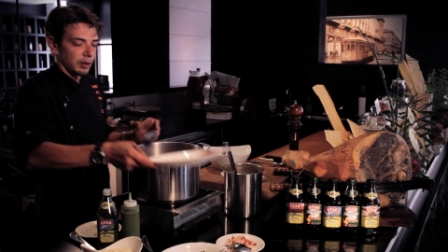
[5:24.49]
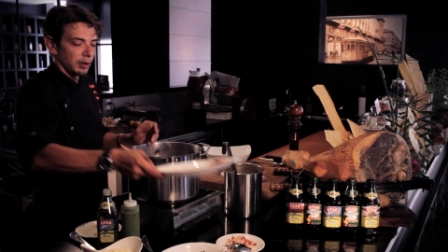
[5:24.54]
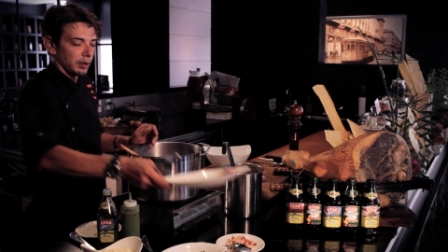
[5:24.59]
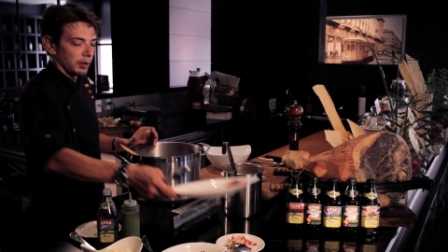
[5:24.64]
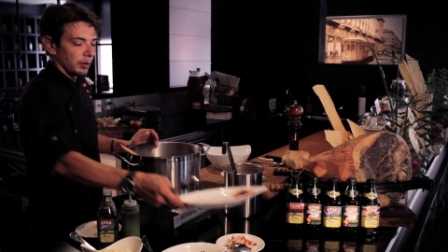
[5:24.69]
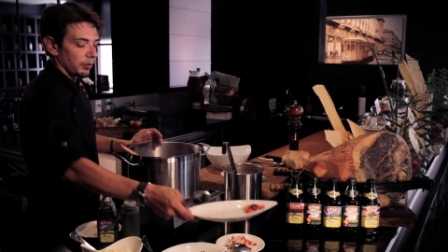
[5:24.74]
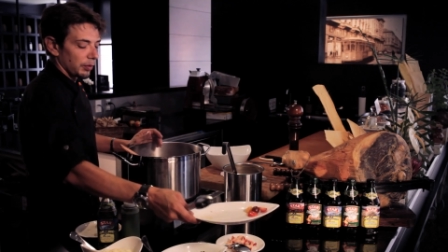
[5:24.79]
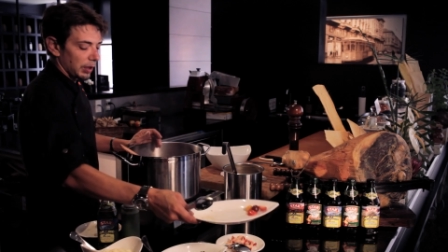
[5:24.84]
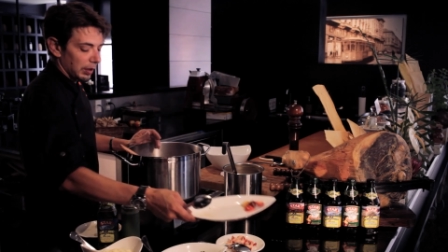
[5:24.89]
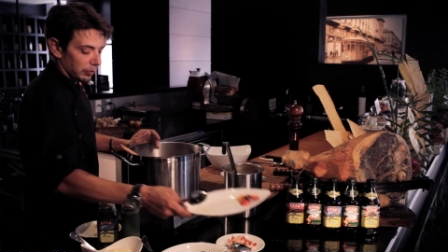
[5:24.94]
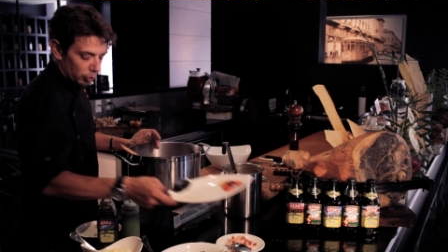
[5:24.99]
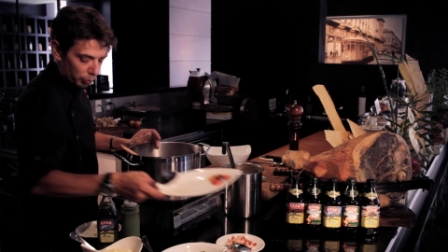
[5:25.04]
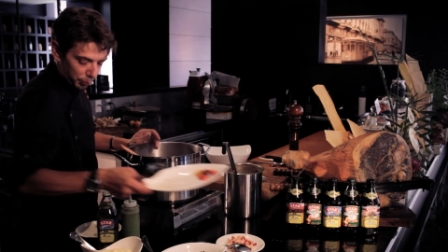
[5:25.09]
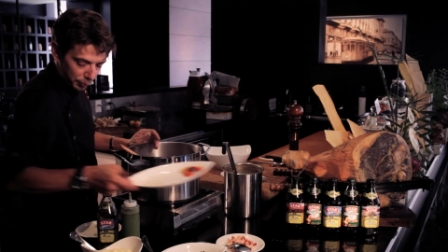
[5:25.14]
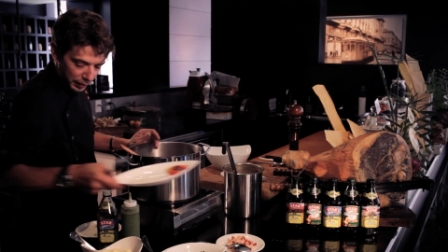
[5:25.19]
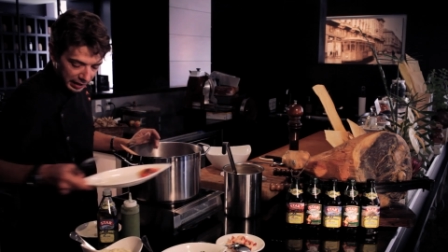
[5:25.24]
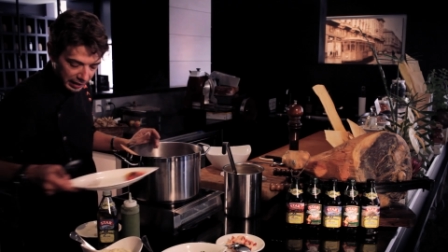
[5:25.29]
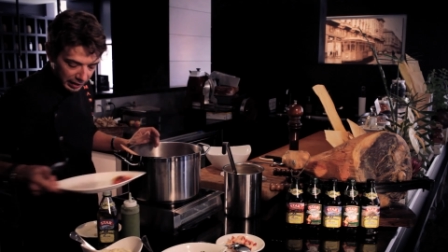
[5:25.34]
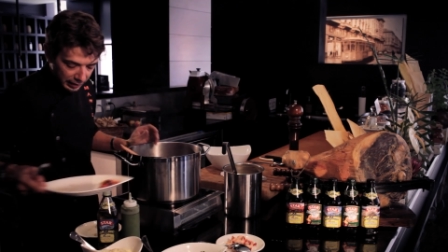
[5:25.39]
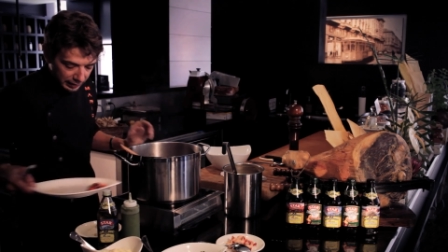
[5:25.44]
We have to
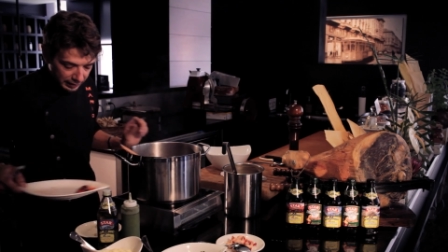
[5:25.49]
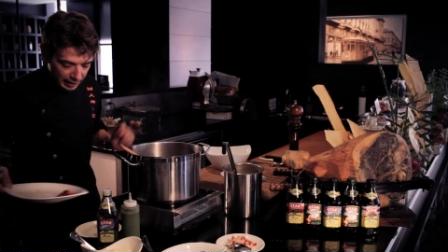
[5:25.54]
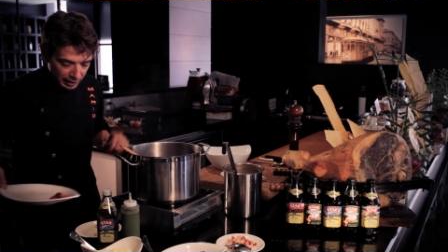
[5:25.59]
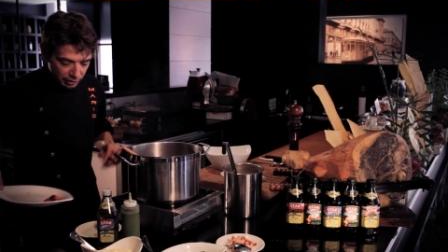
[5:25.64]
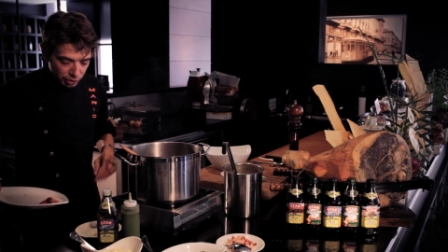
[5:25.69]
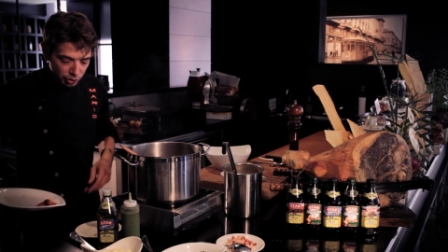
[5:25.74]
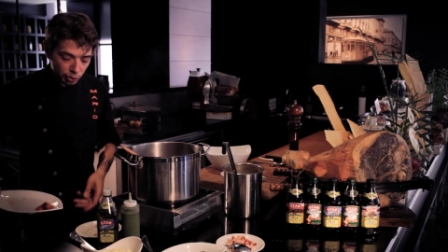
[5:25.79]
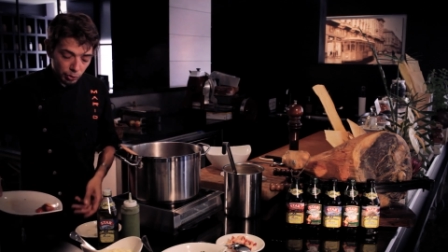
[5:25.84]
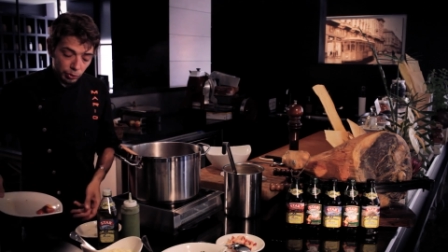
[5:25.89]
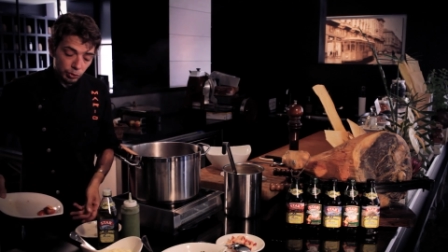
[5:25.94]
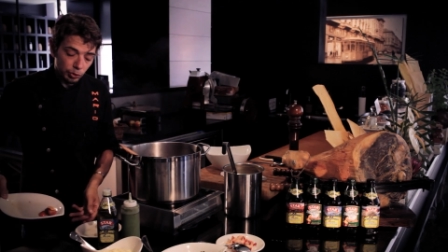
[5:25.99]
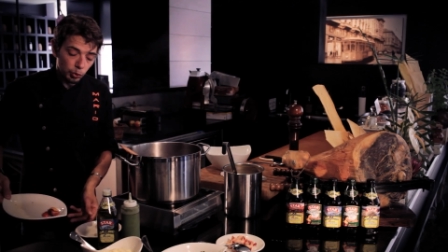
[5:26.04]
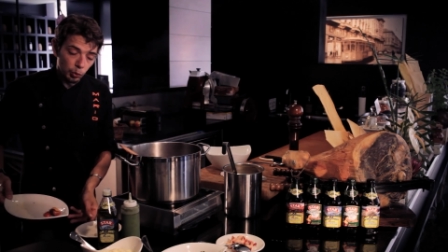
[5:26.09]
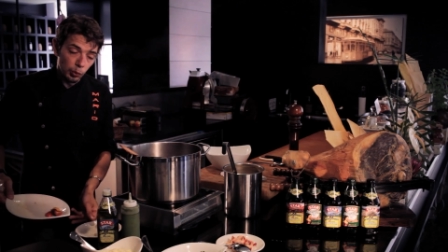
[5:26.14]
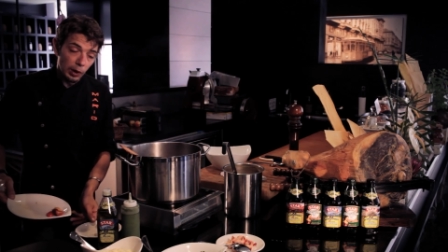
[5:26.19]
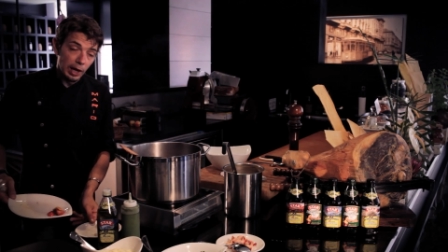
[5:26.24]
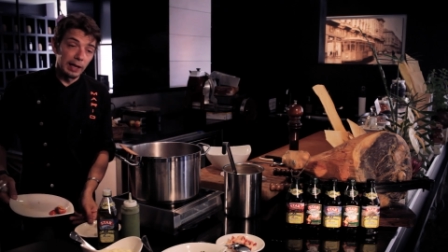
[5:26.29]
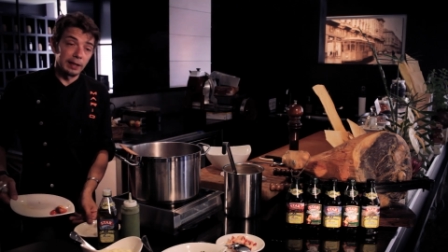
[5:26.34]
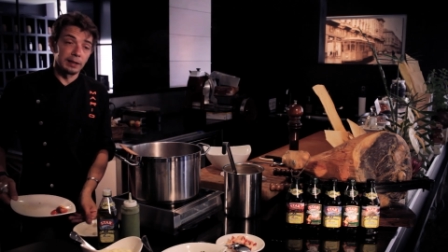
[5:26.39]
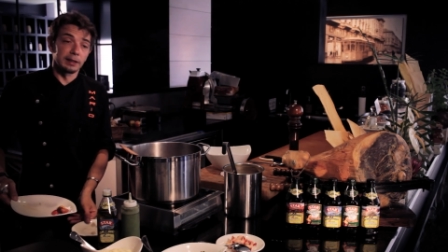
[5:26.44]
pay attention to
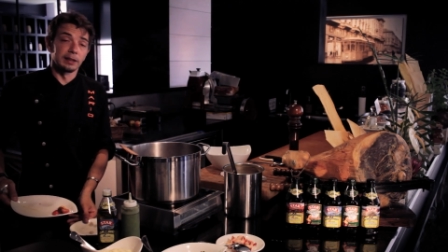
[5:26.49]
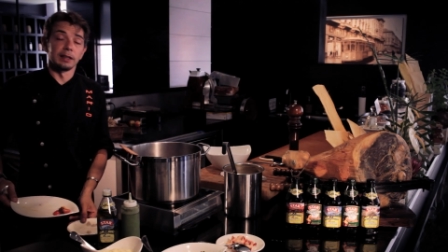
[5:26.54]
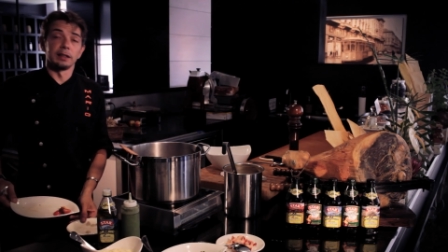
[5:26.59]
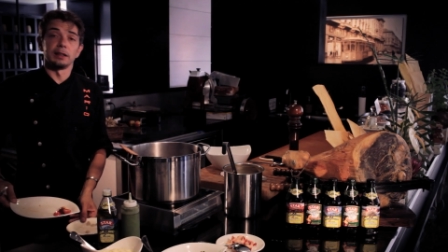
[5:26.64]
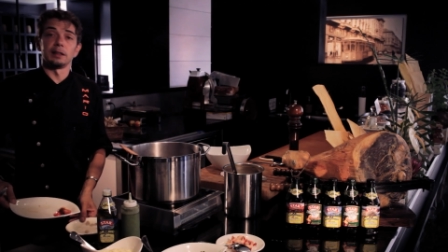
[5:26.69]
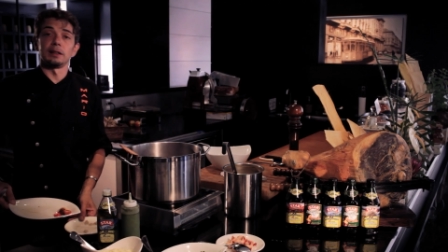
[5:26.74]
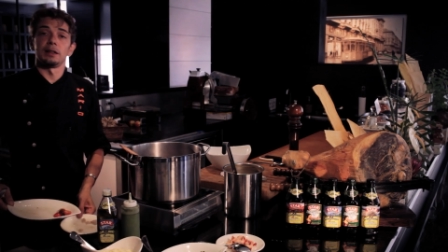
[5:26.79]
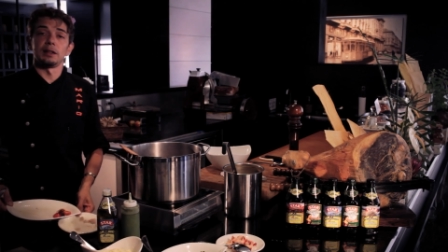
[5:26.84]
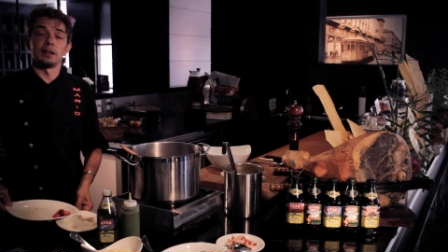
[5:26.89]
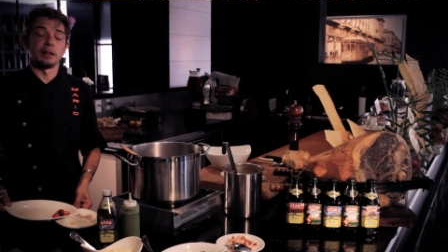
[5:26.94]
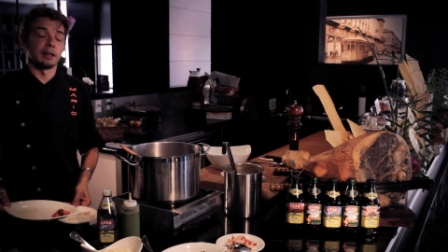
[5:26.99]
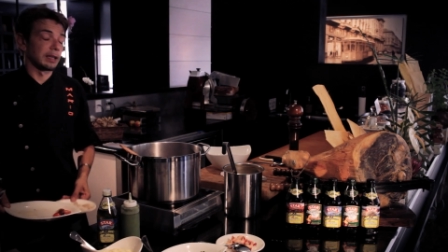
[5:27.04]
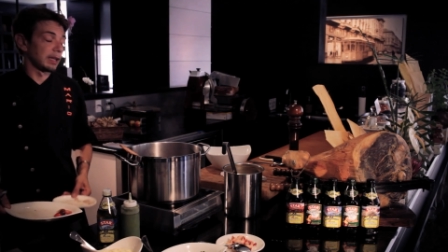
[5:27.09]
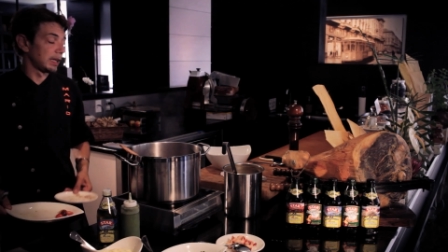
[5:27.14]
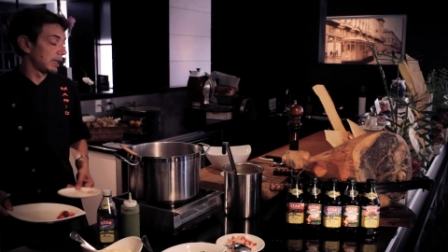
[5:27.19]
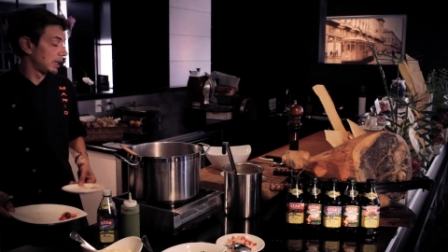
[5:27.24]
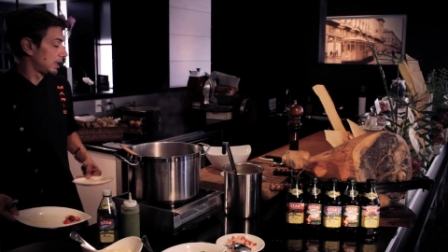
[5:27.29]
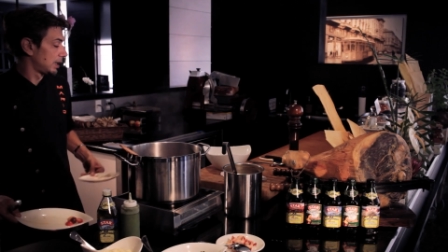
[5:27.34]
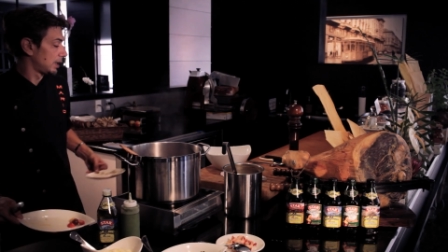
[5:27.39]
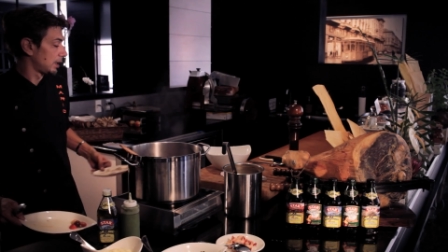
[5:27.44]
add
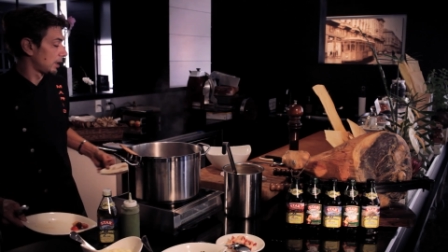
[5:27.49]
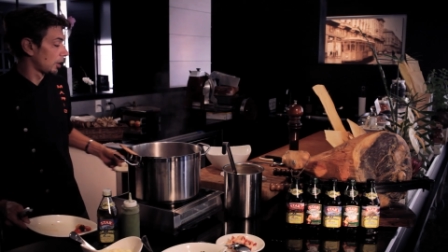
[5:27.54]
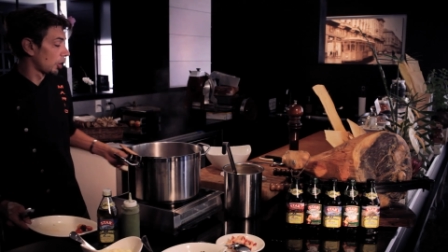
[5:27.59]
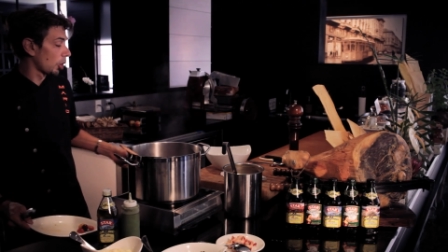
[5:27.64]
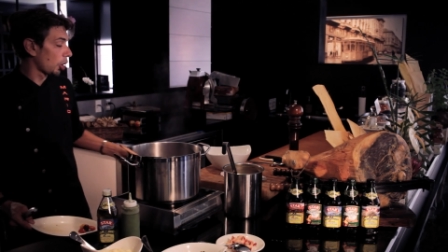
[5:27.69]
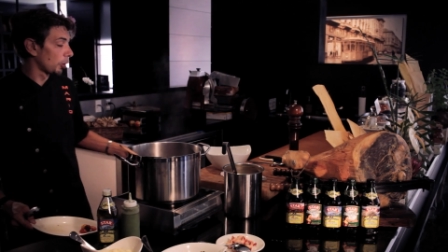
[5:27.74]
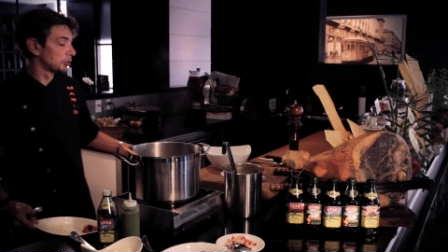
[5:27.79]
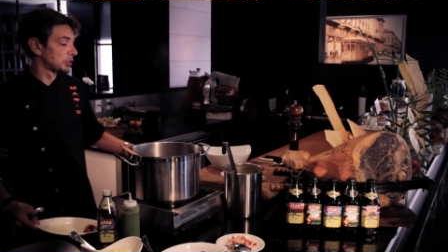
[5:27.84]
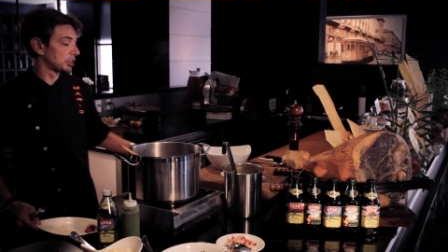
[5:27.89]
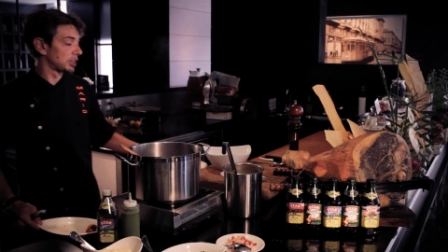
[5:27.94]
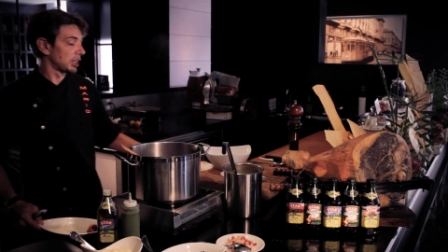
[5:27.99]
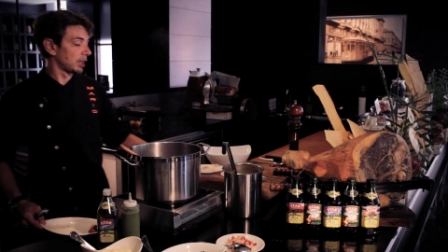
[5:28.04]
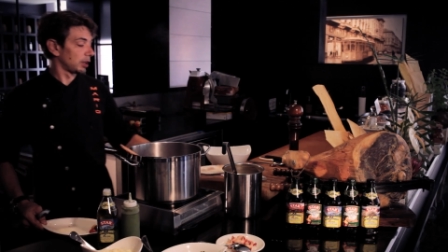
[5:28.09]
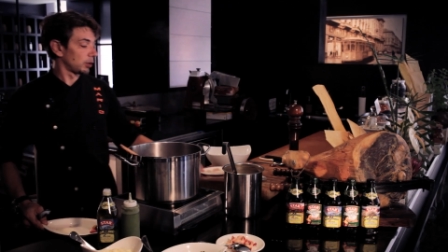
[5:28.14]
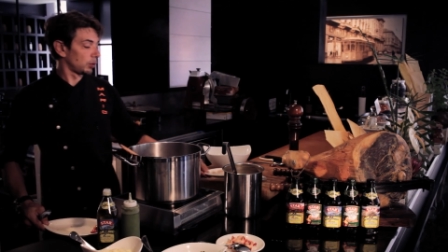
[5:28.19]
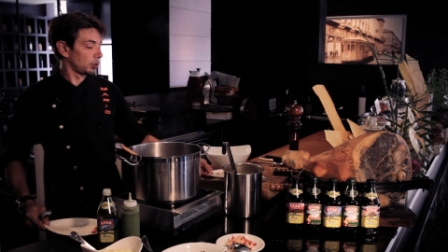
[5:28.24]
the lobster,